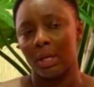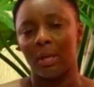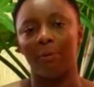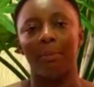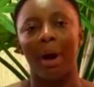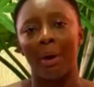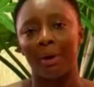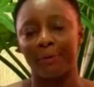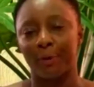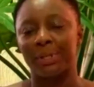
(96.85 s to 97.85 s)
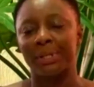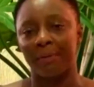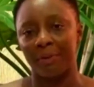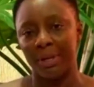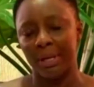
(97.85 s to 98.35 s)
They've been married for
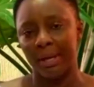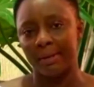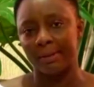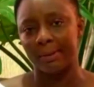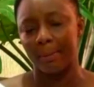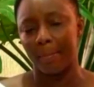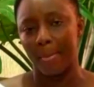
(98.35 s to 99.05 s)
7 years.